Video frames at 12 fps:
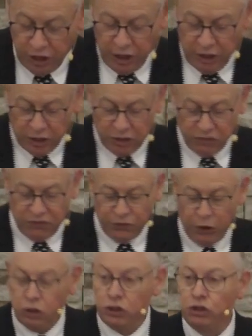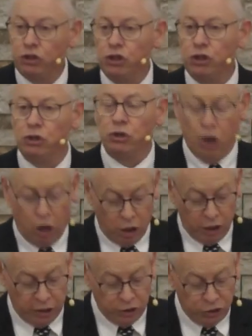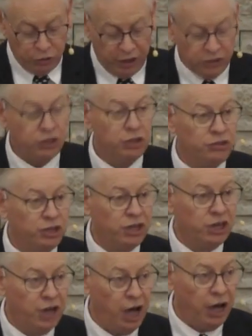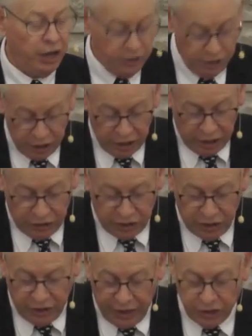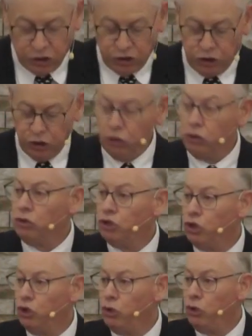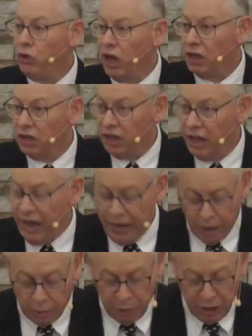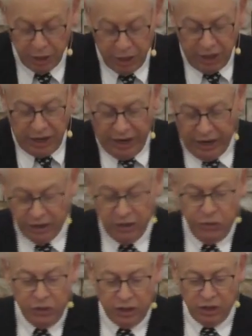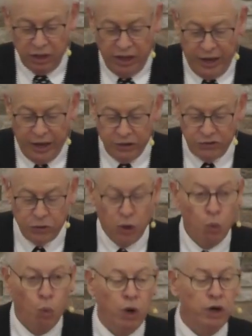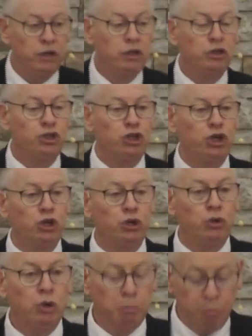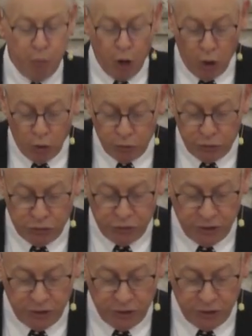that the first two are addressed to God, the next two to the Lamb, and the last one, two, both.